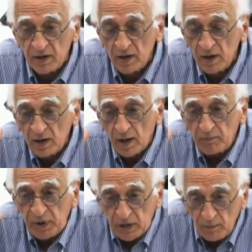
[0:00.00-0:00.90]
I worked
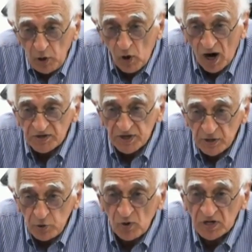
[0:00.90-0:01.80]
in
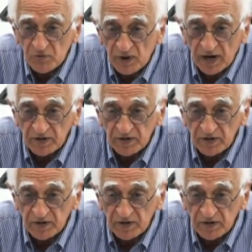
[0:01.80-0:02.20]
PWRs in